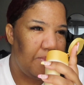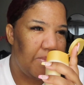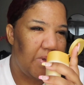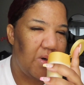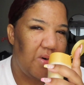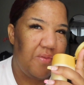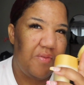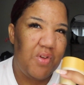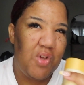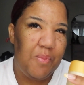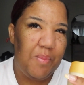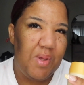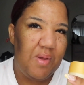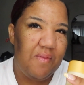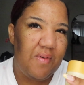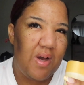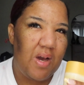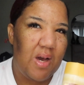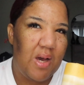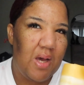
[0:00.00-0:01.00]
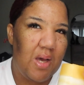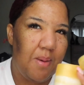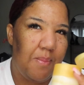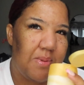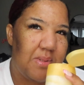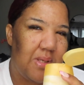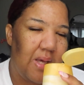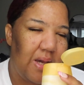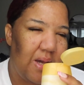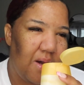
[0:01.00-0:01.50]
perfumey
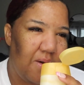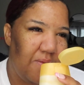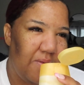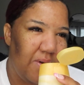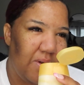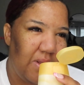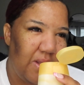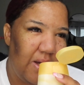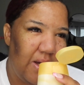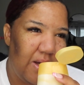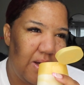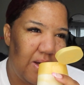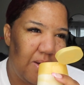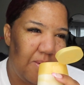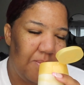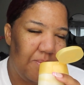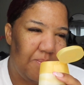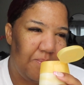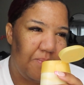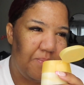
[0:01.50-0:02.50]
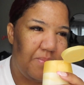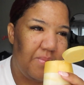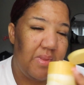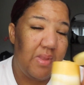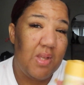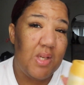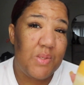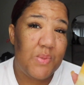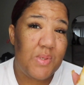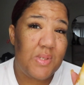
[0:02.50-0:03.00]
vibes. Like I feel like
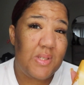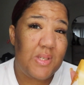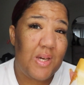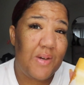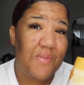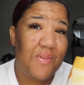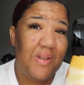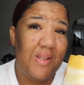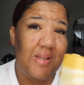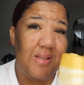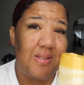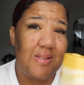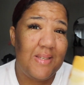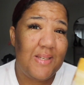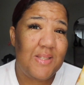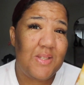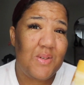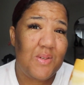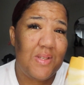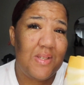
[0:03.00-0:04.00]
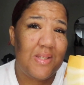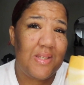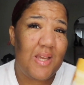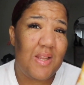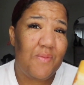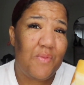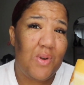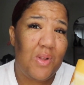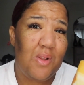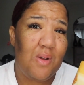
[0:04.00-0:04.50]
this one definitely sits on the
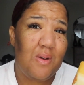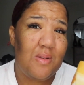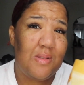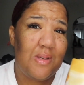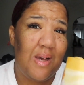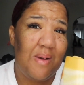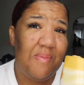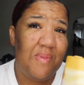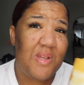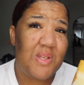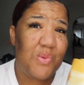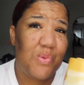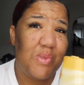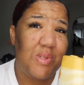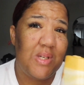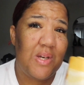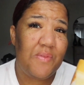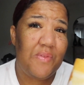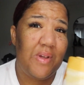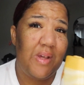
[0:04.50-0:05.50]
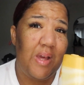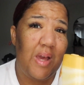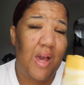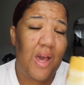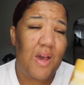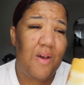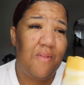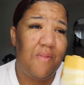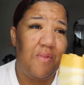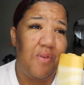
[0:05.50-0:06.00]
skin for a long time. This will definitely
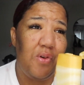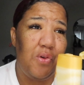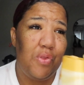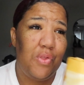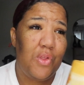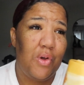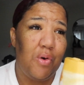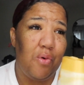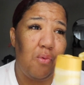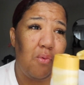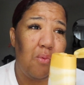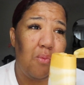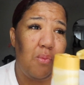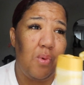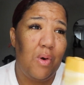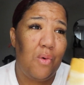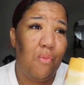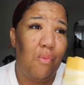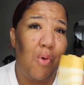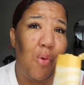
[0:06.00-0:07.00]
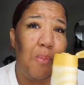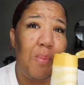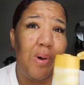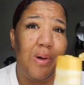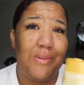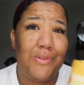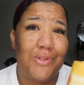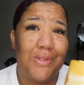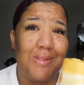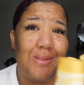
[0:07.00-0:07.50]
have the
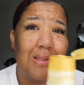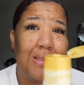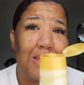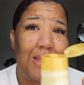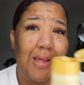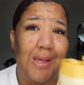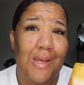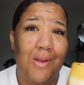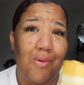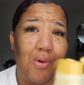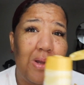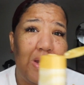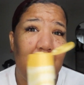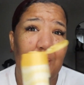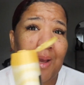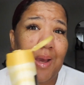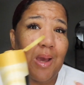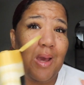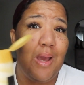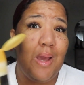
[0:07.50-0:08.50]
aroma just lingering